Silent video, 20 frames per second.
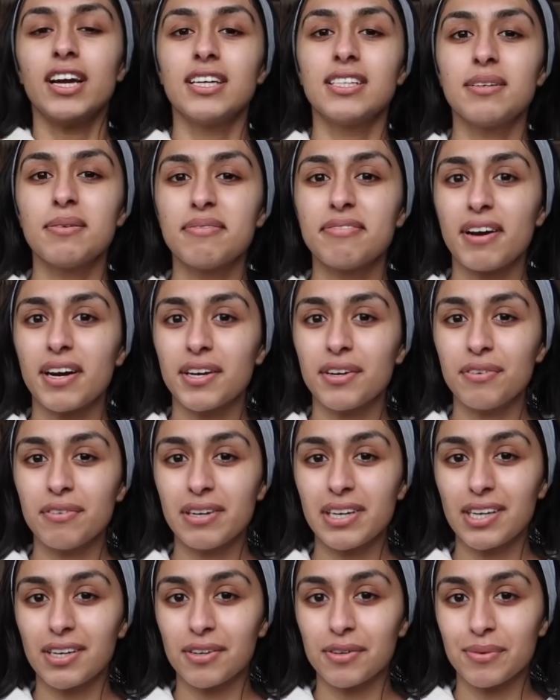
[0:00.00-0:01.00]
To be fair, I don't
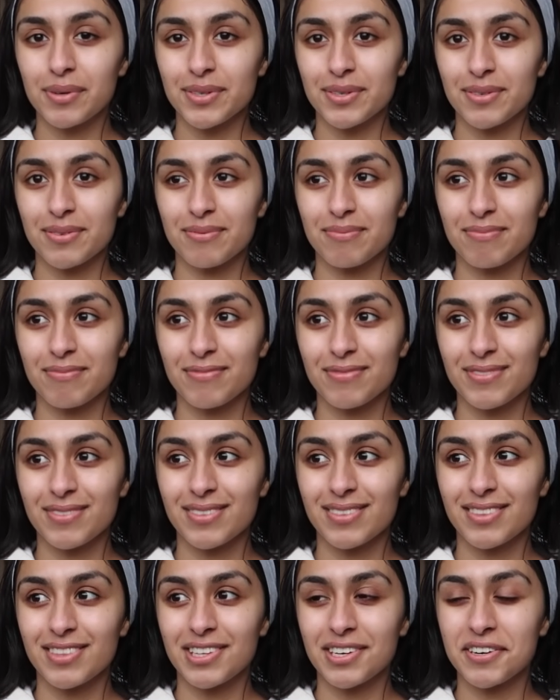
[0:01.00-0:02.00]
really know what
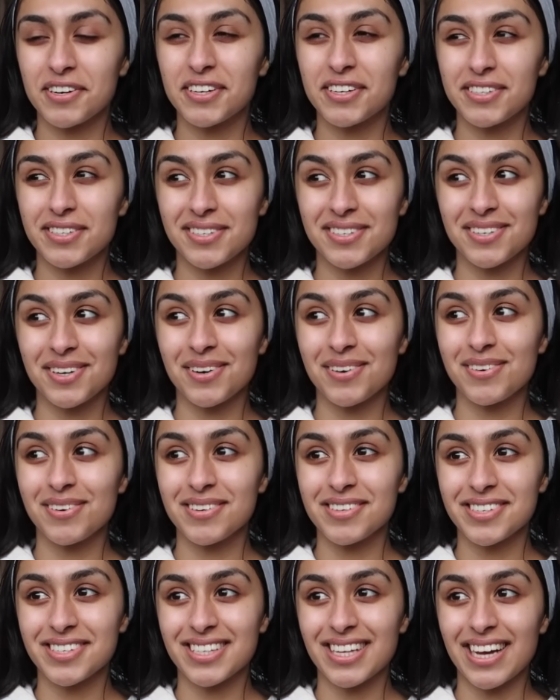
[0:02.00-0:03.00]
the color stone
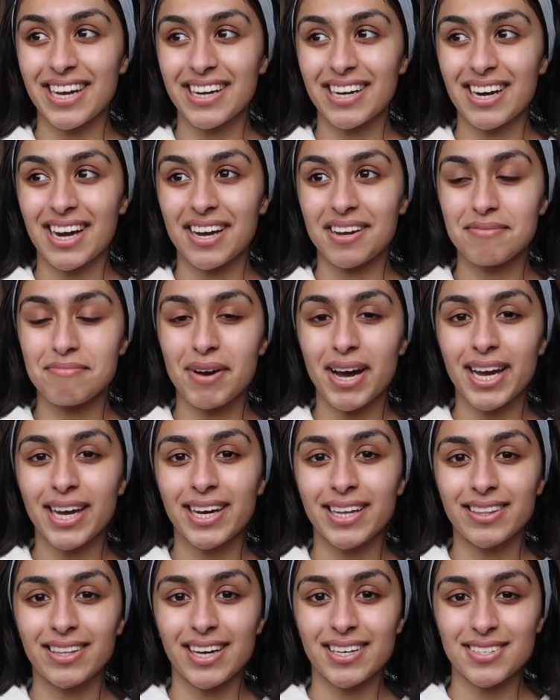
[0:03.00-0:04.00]
looks like in my
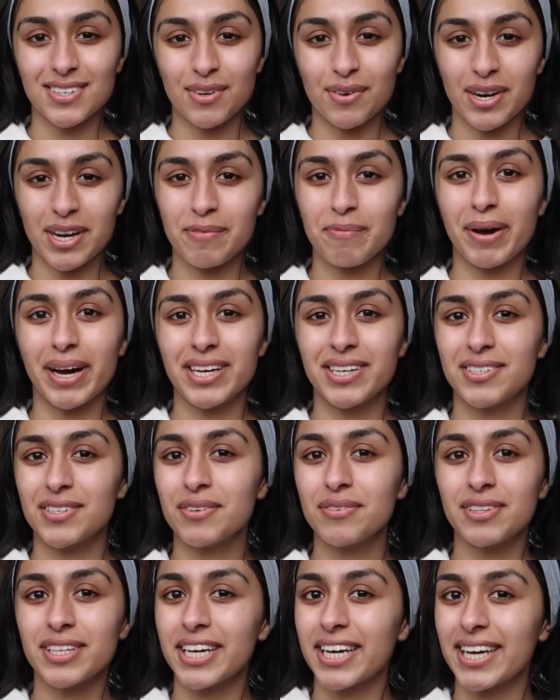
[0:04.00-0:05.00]
head that's grey, but I
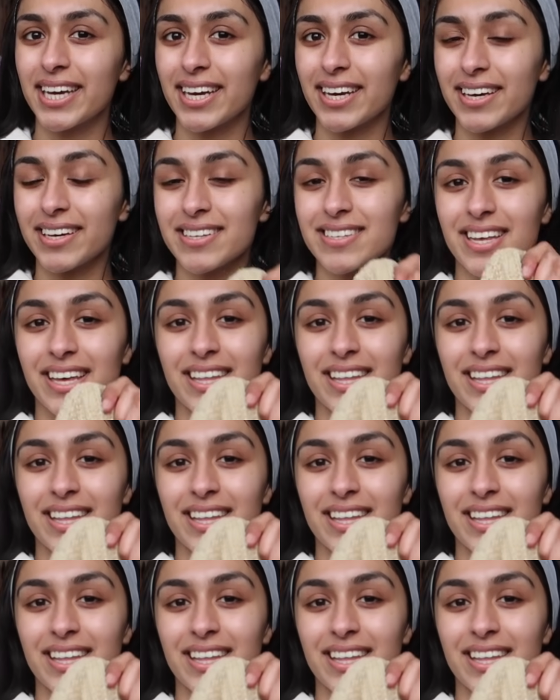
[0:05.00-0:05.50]
don't think it is.